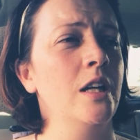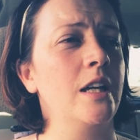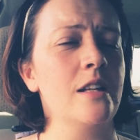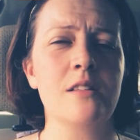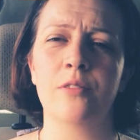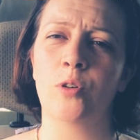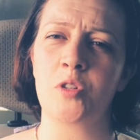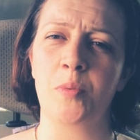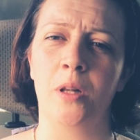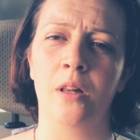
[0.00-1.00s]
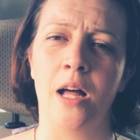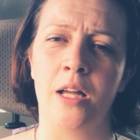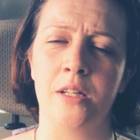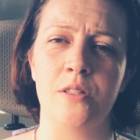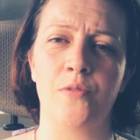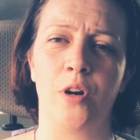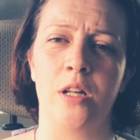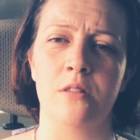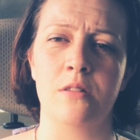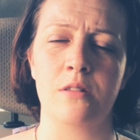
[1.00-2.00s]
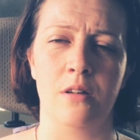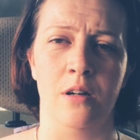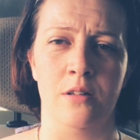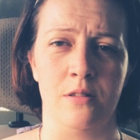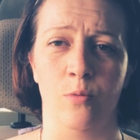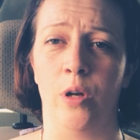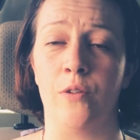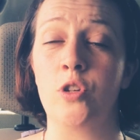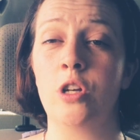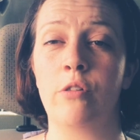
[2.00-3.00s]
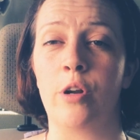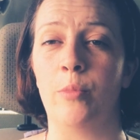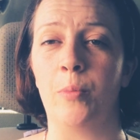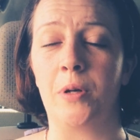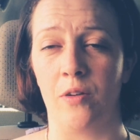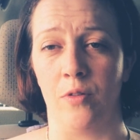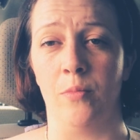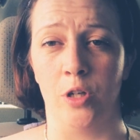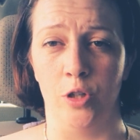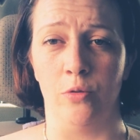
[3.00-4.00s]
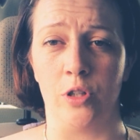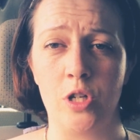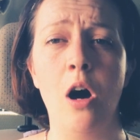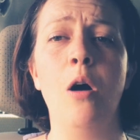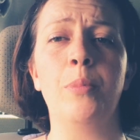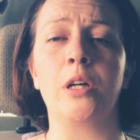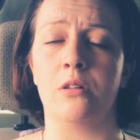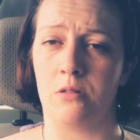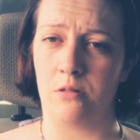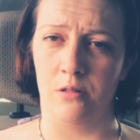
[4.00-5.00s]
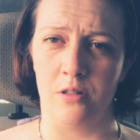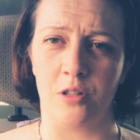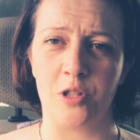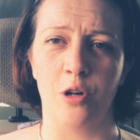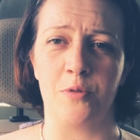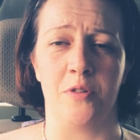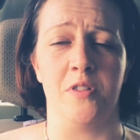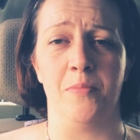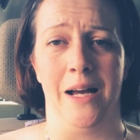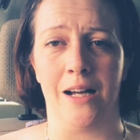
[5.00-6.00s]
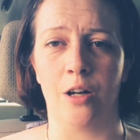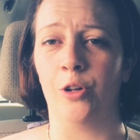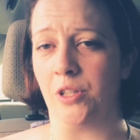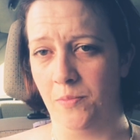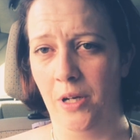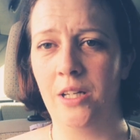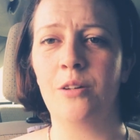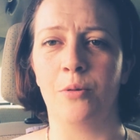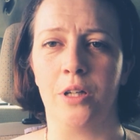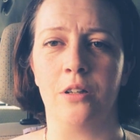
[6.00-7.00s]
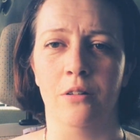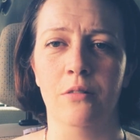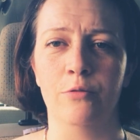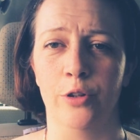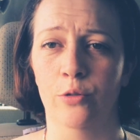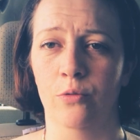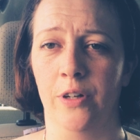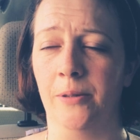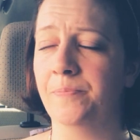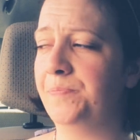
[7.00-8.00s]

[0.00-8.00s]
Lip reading: He gets out of hospital, and his friends, as a way of cheering him up, give him a new guitar because his guitar was on his back on his bike when he got run over.